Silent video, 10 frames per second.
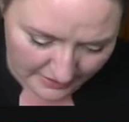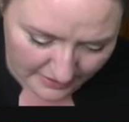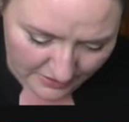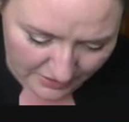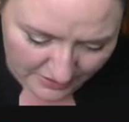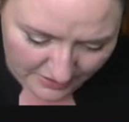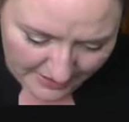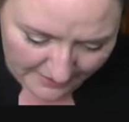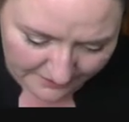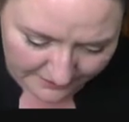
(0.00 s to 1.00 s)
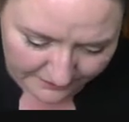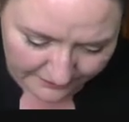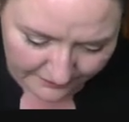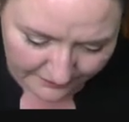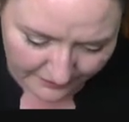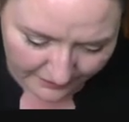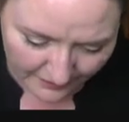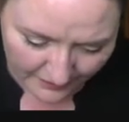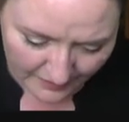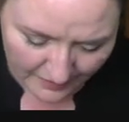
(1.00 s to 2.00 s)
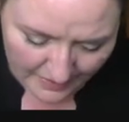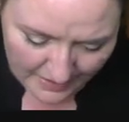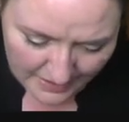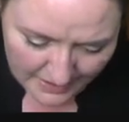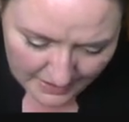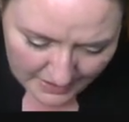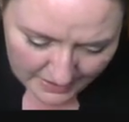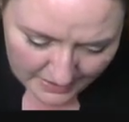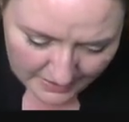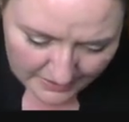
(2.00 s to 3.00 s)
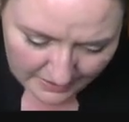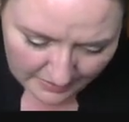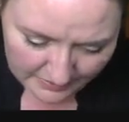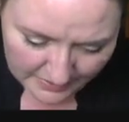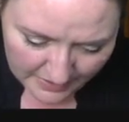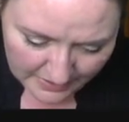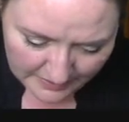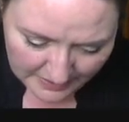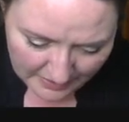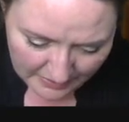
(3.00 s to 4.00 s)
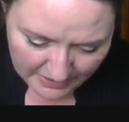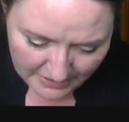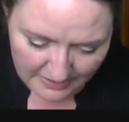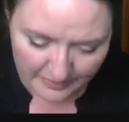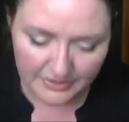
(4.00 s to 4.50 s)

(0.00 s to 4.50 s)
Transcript: It's just, it's got a nice pigment in it,